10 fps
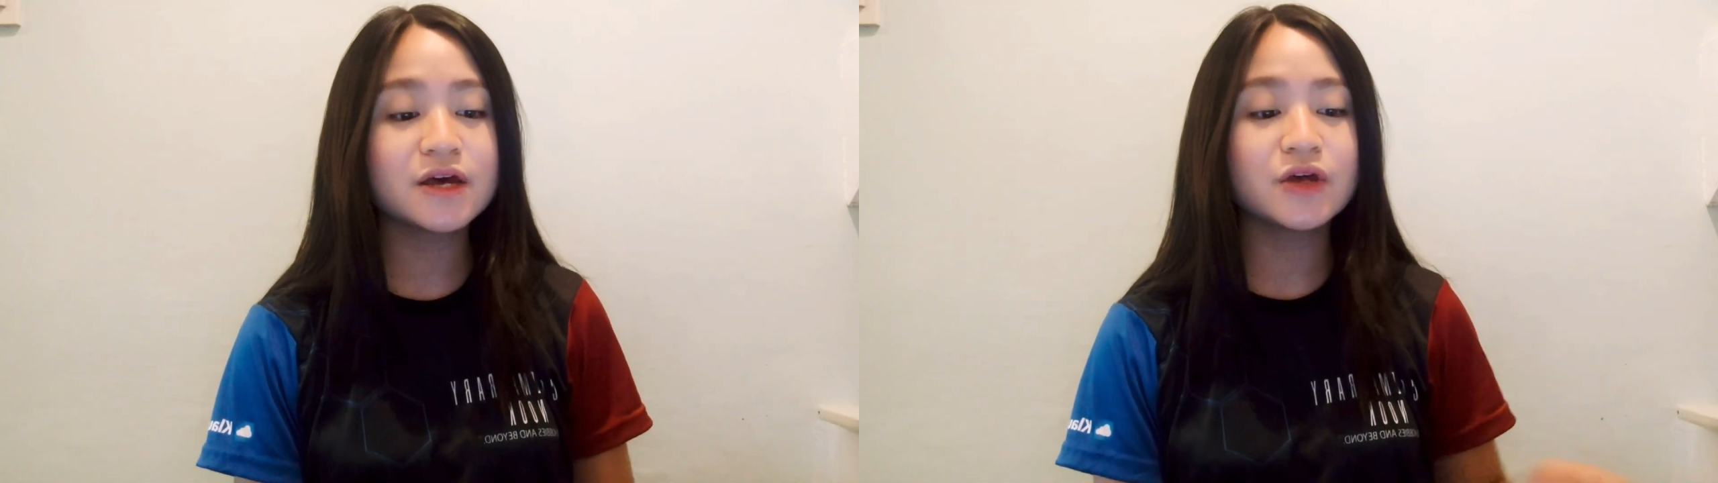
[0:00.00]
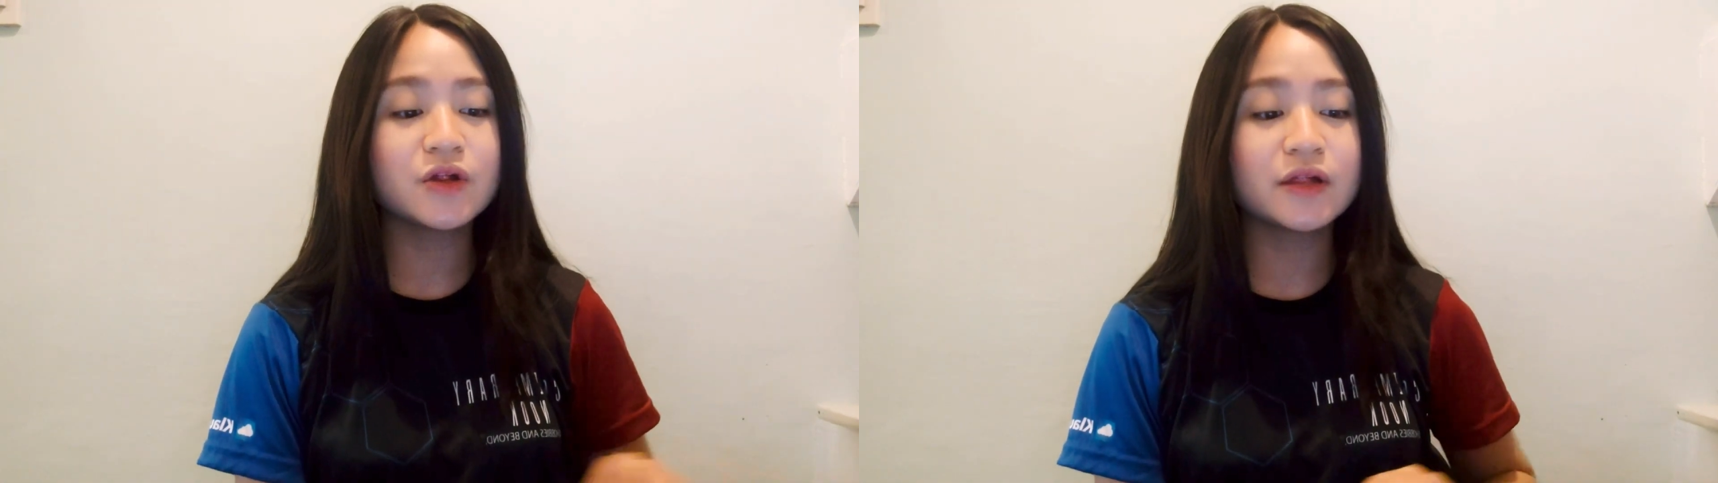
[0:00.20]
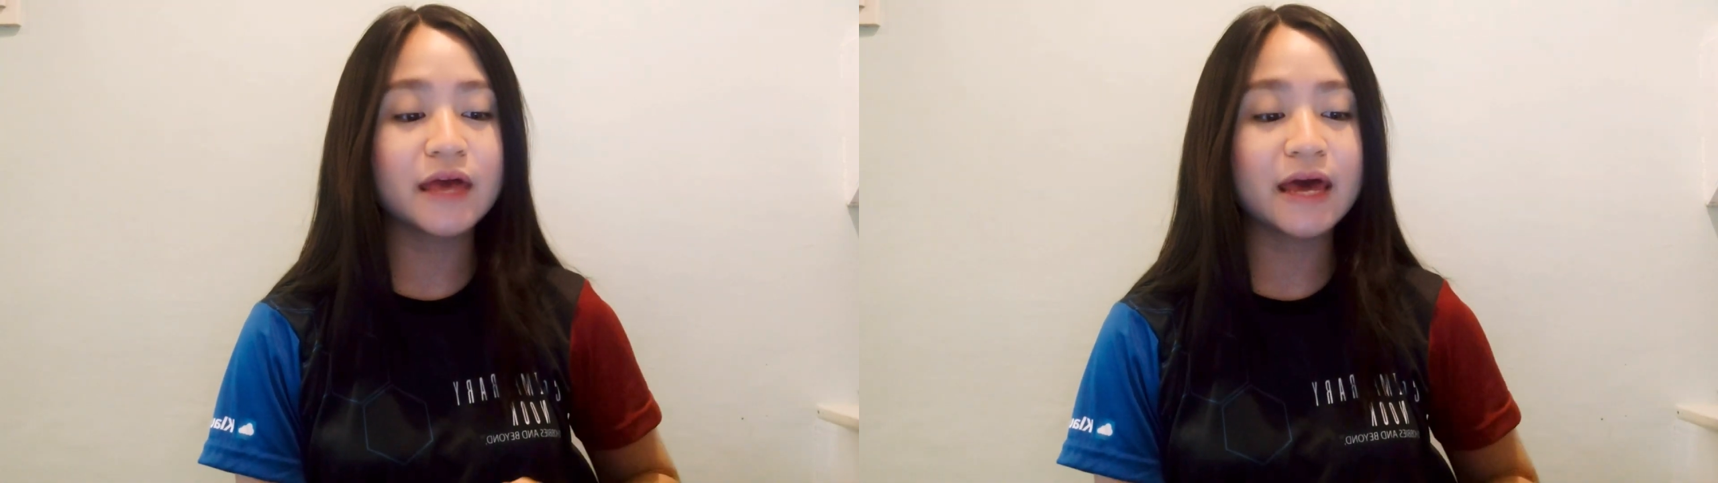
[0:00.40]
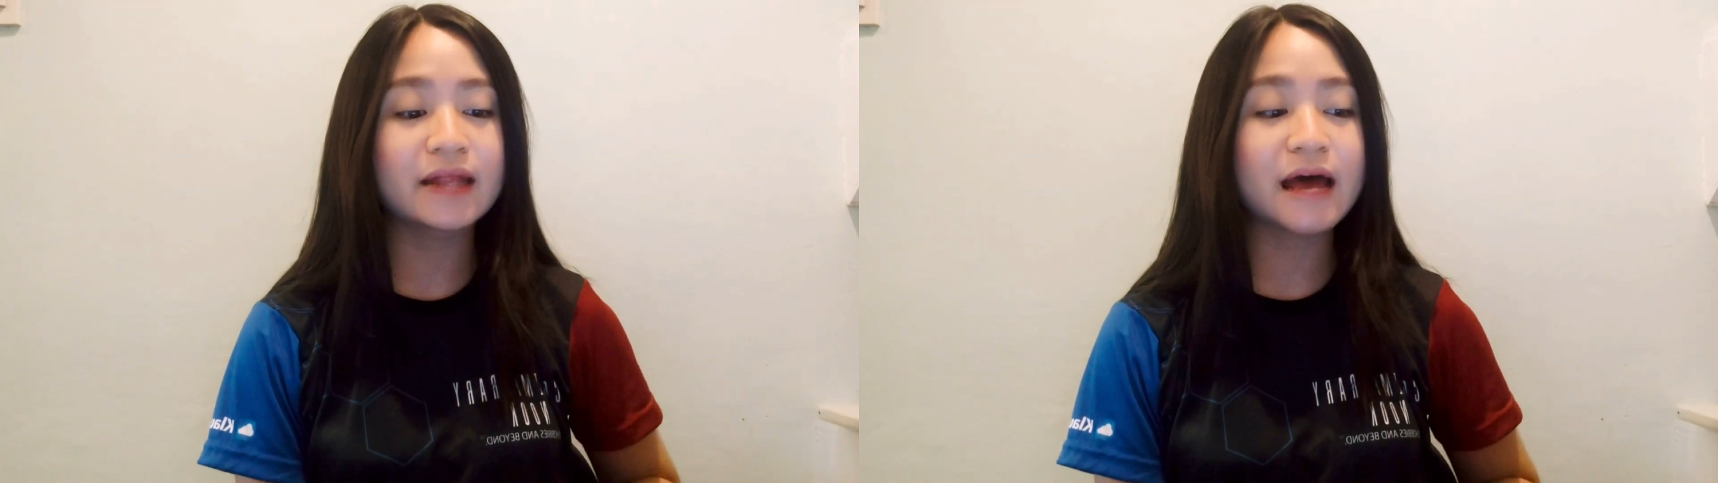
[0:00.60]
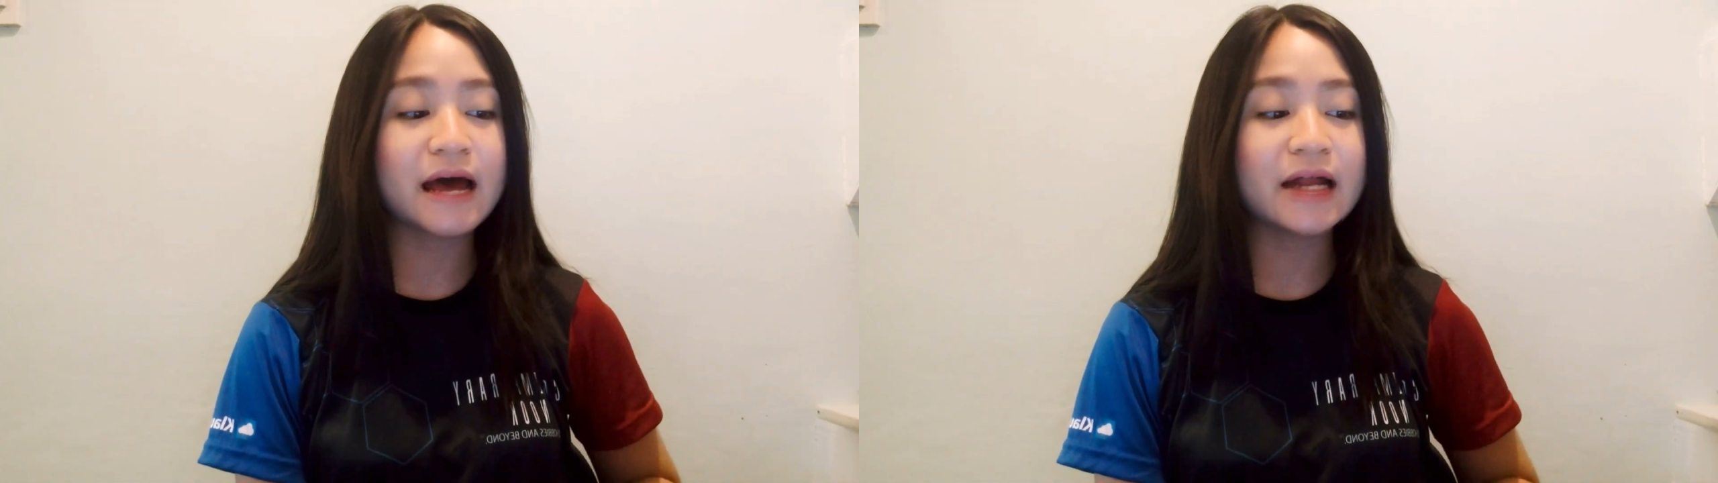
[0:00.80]
you'll get
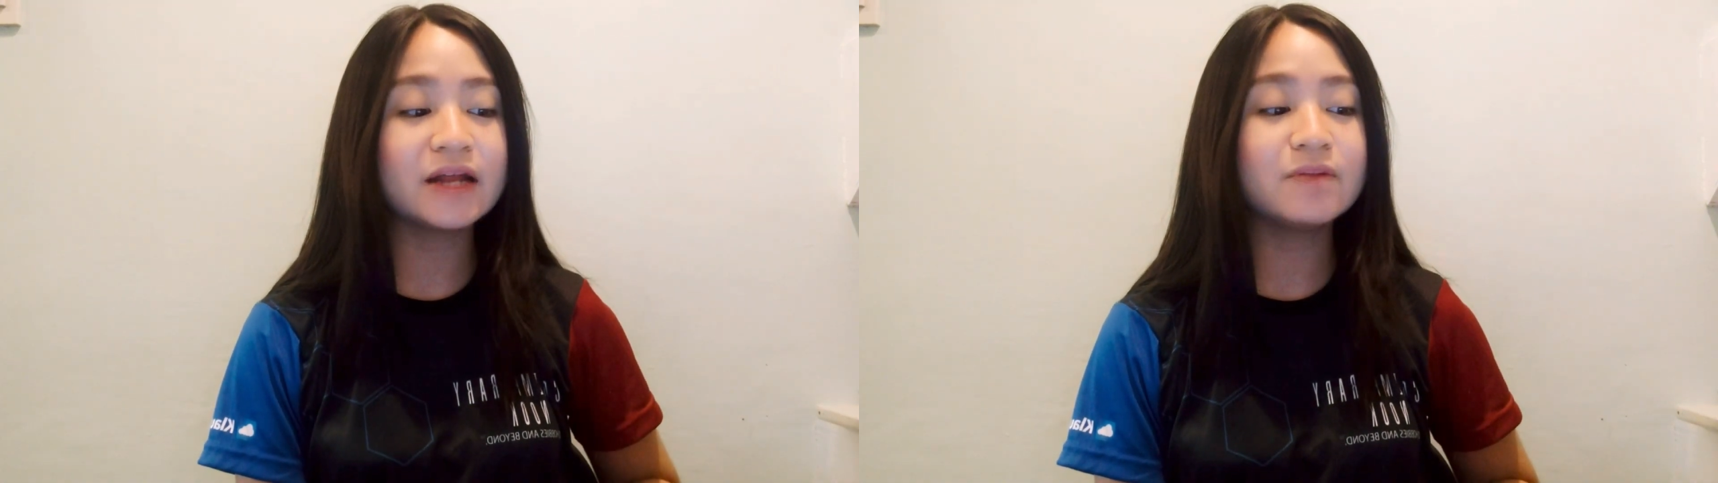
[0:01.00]
added